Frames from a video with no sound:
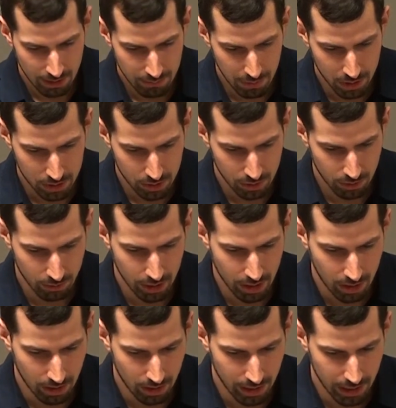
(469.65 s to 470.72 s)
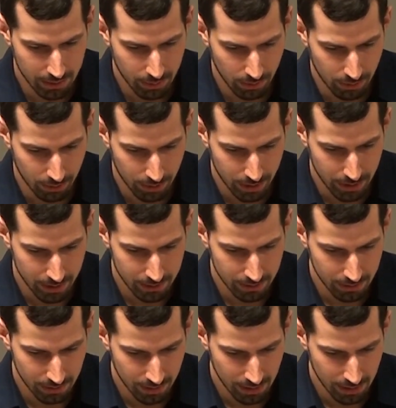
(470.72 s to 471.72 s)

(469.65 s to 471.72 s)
make sure we are able to run.